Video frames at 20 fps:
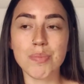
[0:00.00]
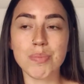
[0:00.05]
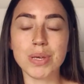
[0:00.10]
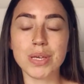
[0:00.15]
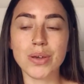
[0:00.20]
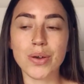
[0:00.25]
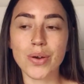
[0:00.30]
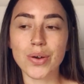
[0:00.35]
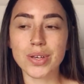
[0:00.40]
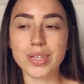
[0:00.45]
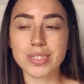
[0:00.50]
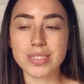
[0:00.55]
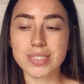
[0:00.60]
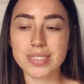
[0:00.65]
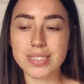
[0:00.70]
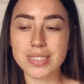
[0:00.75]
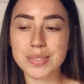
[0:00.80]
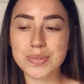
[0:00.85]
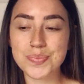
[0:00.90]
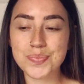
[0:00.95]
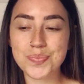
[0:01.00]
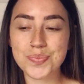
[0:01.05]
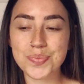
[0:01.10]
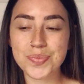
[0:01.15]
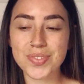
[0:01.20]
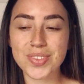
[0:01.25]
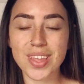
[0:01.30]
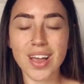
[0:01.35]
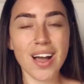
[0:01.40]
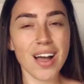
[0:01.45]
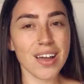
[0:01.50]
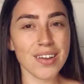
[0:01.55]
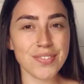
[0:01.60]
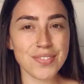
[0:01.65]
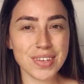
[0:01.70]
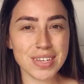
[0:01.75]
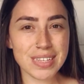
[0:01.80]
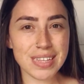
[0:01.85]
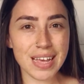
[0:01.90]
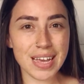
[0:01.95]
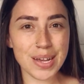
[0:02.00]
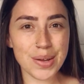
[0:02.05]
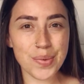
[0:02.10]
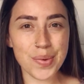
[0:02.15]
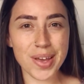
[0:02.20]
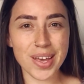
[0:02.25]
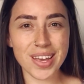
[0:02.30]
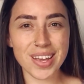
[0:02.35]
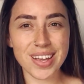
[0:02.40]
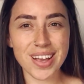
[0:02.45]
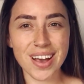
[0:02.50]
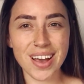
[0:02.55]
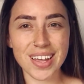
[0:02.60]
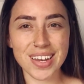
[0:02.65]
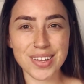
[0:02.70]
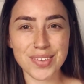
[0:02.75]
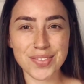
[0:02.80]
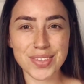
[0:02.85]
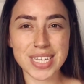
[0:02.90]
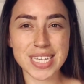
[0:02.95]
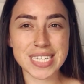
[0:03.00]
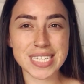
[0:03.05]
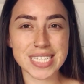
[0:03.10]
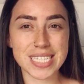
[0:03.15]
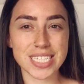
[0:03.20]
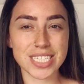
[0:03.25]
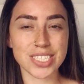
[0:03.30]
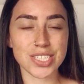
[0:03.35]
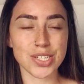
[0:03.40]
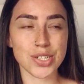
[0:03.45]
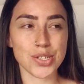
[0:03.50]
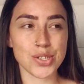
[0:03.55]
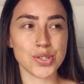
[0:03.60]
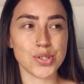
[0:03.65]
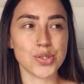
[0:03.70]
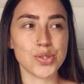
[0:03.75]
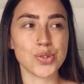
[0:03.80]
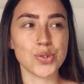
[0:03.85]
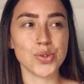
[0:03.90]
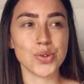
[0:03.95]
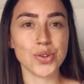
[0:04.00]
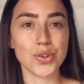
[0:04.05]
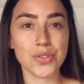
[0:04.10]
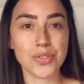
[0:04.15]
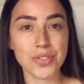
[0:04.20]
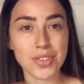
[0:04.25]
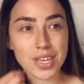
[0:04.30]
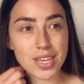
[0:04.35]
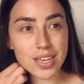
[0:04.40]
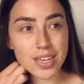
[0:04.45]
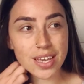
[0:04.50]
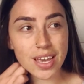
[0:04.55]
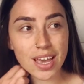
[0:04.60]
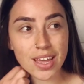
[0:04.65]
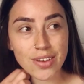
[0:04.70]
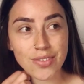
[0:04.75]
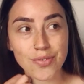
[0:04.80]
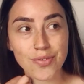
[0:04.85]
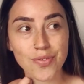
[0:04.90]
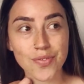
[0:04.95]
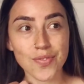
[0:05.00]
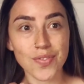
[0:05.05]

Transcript: Because I feel like we're kind of conditioned to think and